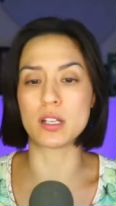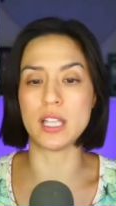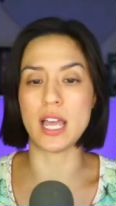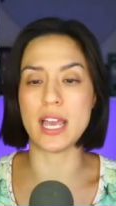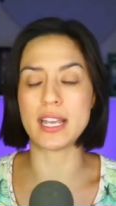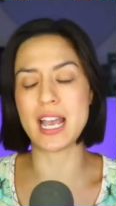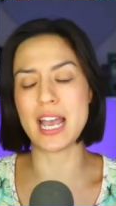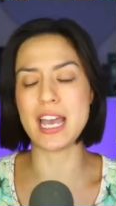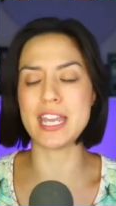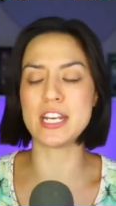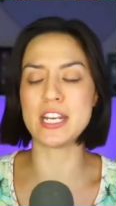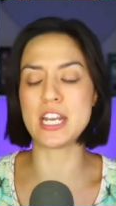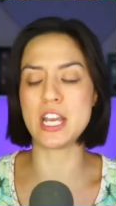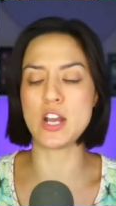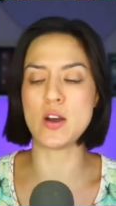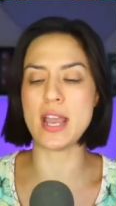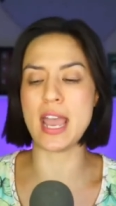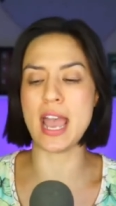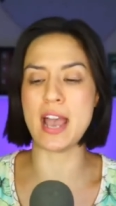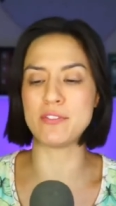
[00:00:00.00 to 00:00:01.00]
are like, I don't
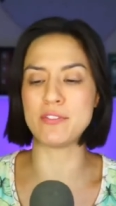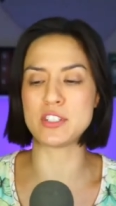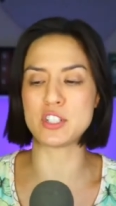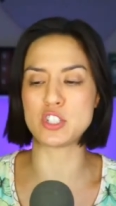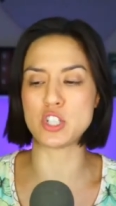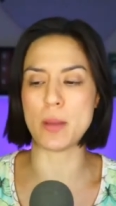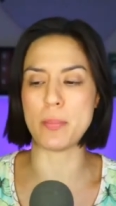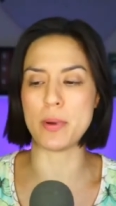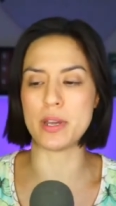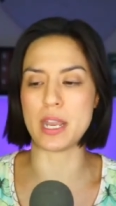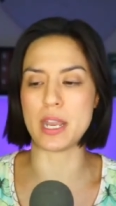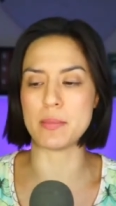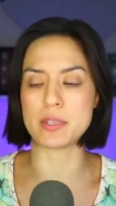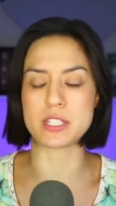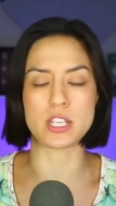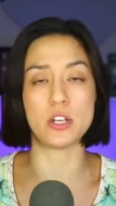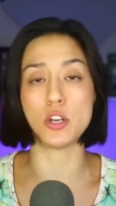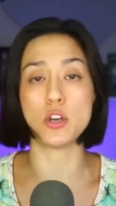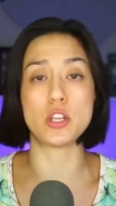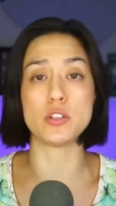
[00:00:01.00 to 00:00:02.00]
know, I have to shop on
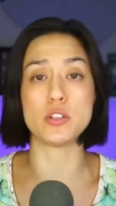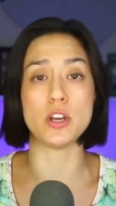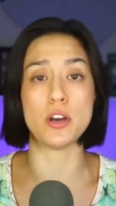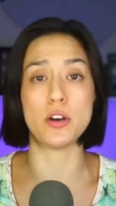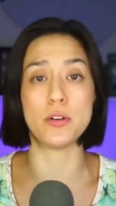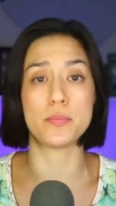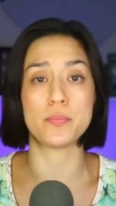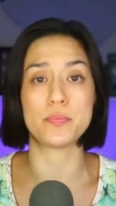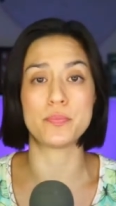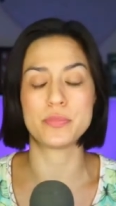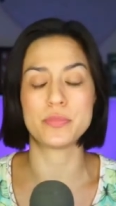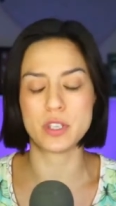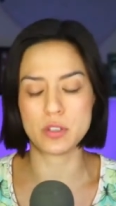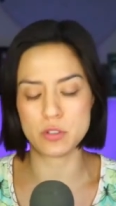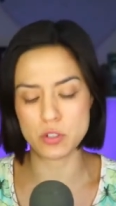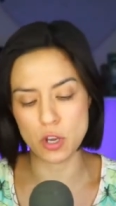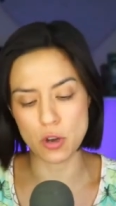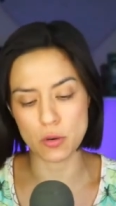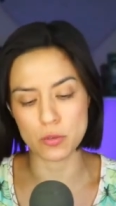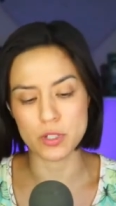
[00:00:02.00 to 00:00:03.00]
Amazon. No, you don't.
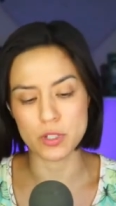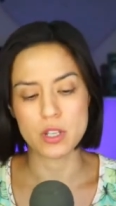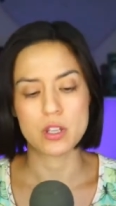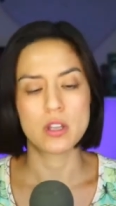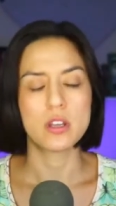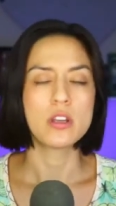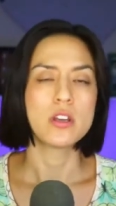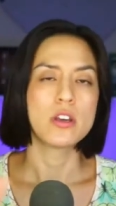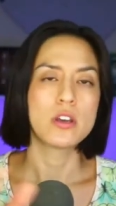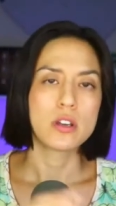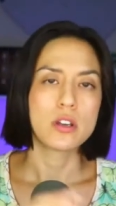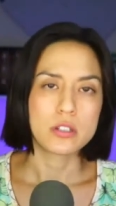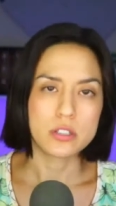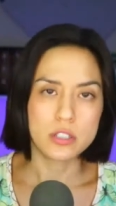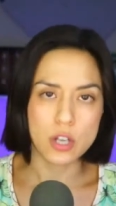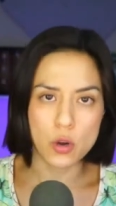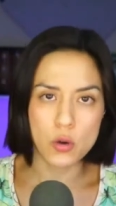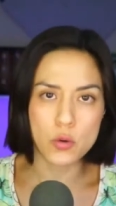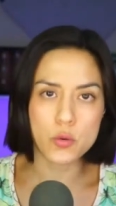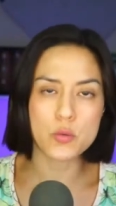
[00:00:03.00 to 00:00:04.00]
You don't
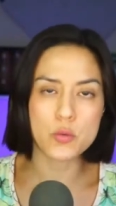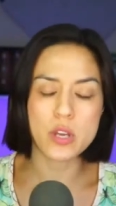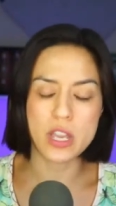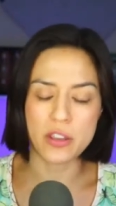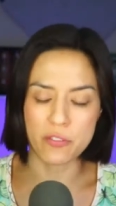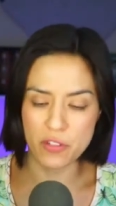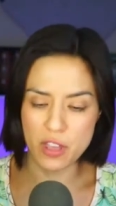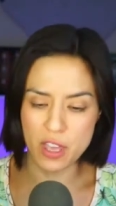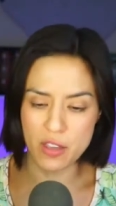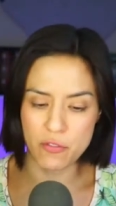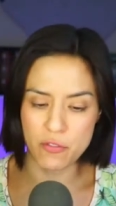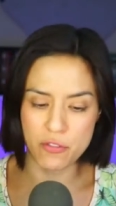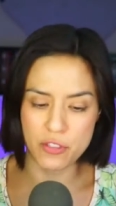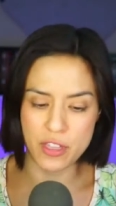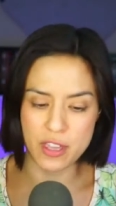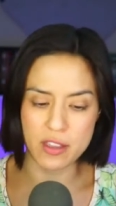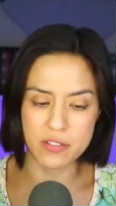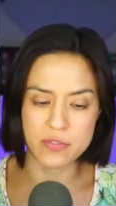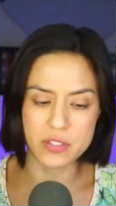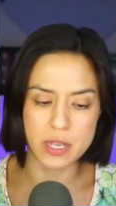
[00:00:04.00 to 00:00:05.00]
go if
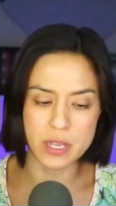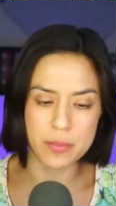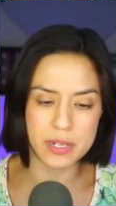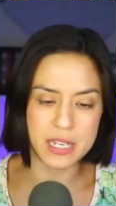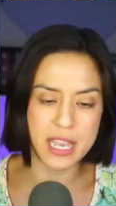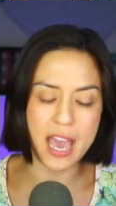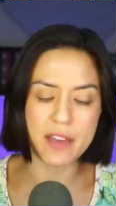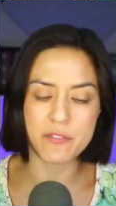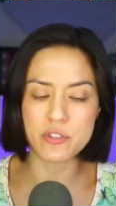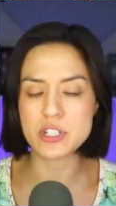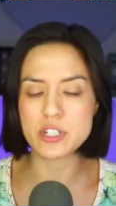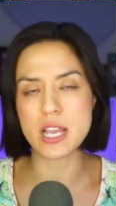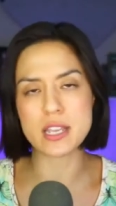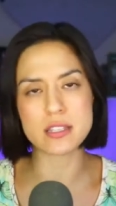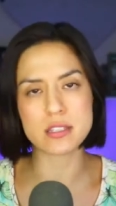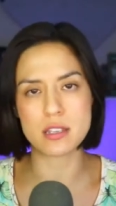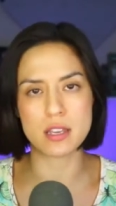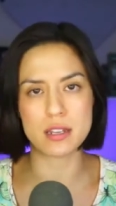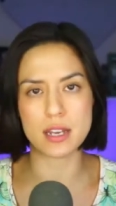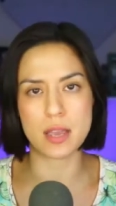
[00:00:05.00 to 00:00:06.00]
if the, if somebody
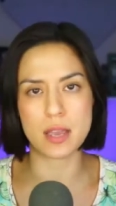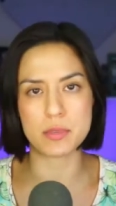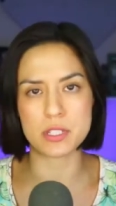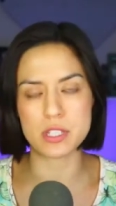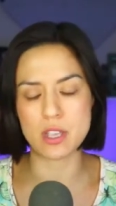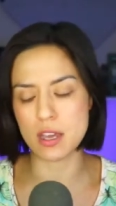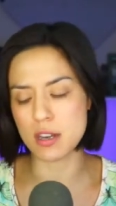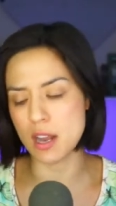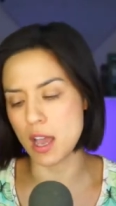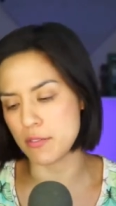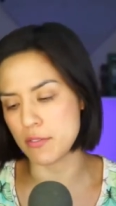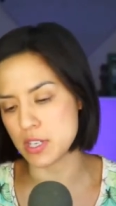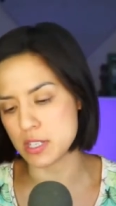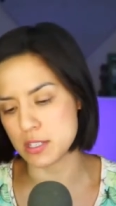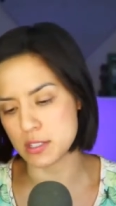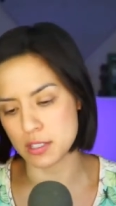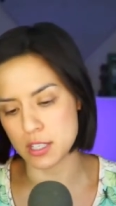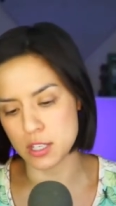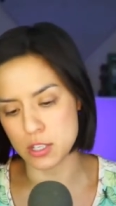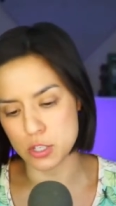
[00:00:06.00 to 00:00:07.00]
advertises on Amazon,
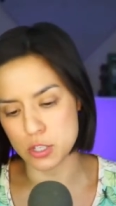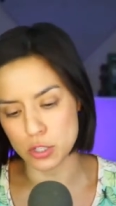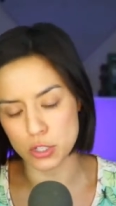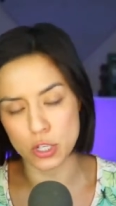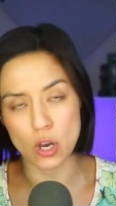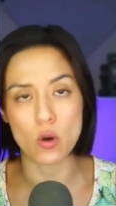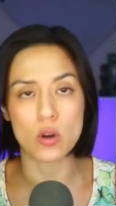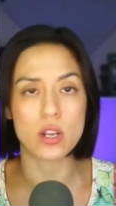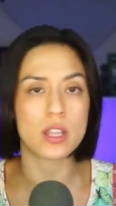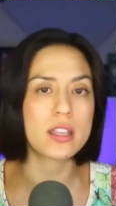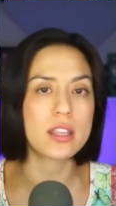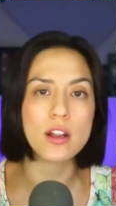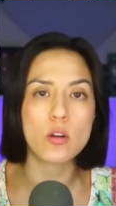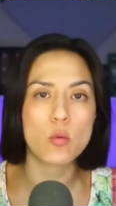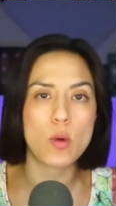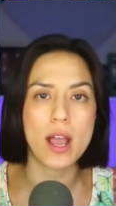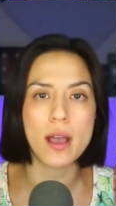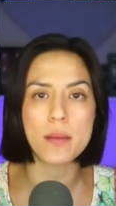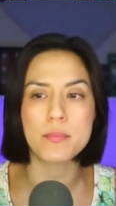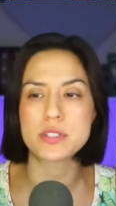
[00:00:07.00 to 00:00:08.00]
obviously you go to their
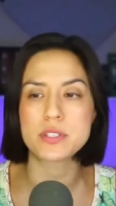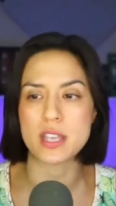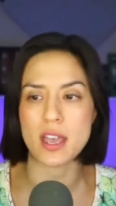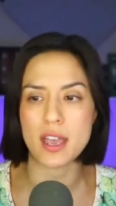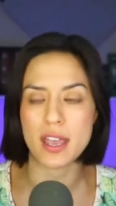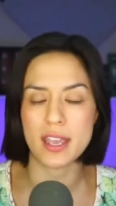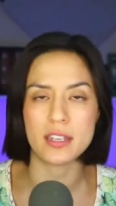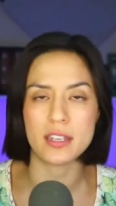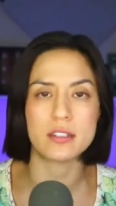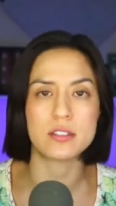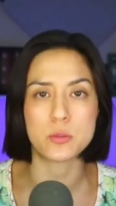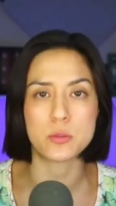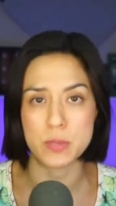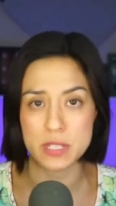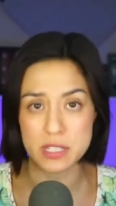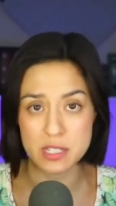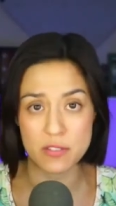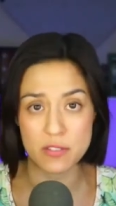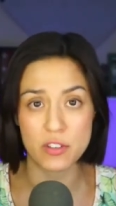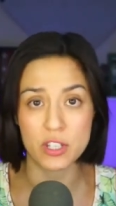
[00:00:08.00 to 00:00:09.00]
website
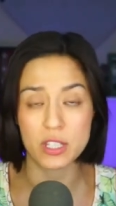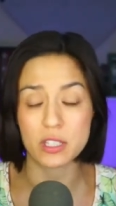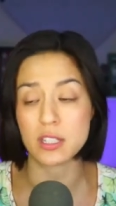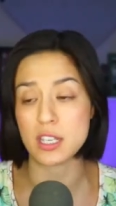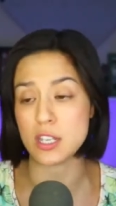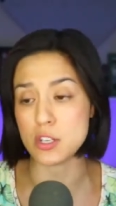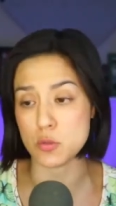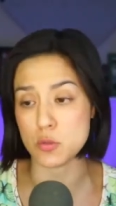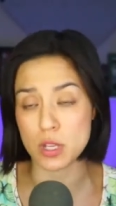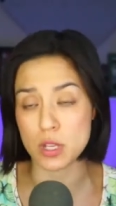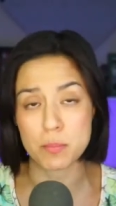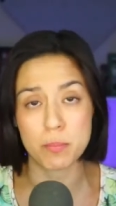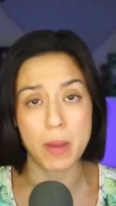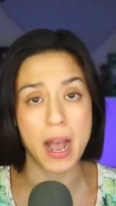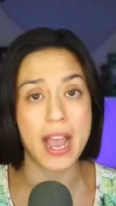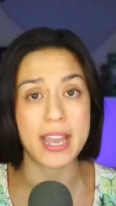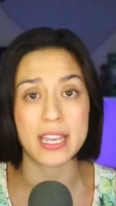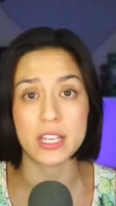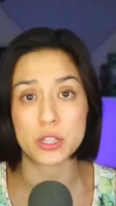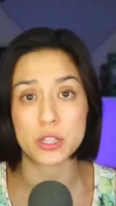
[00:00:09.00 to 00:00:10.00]
specifically and you can
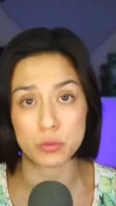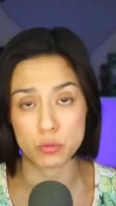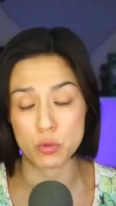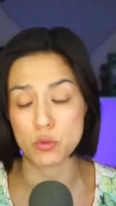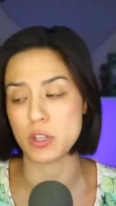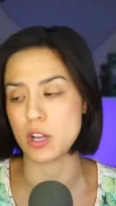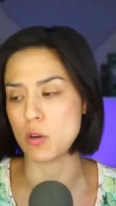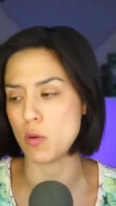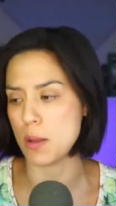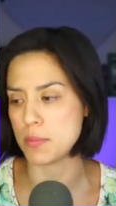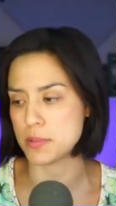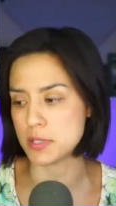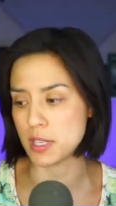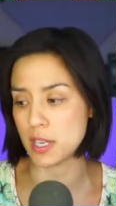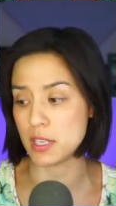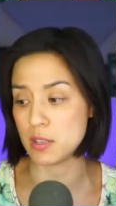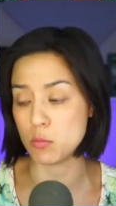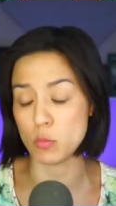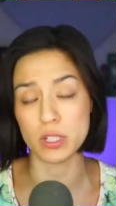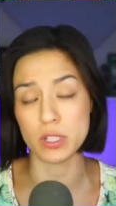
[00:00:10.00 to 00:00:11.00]
buy it through their
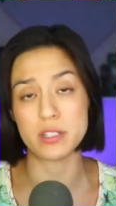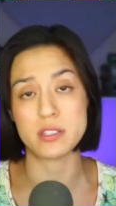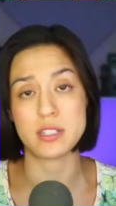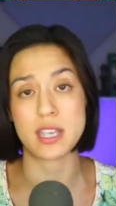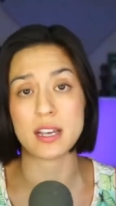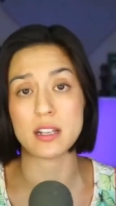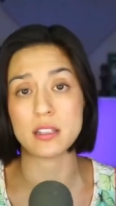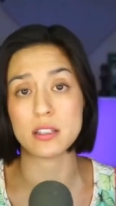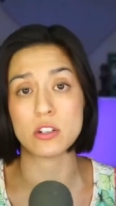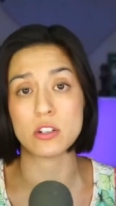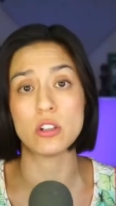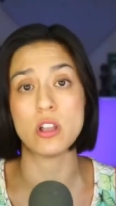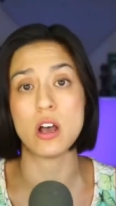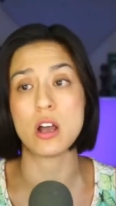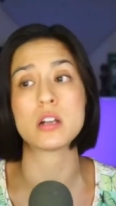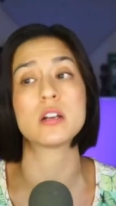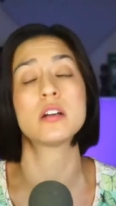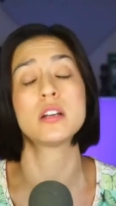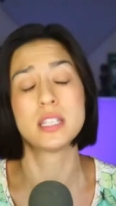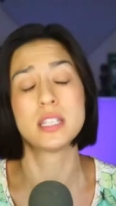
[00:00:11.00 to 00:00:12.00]
website. Will it take a little
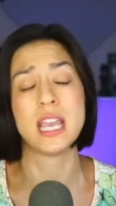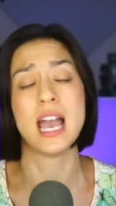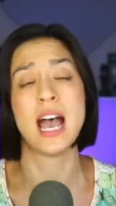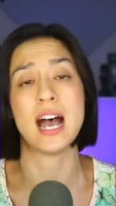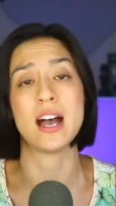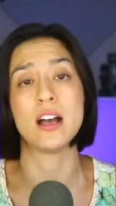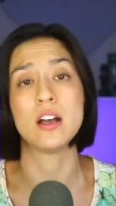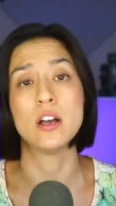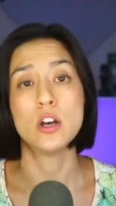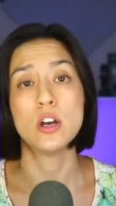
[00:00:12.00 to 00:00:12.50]
longer? Yeah.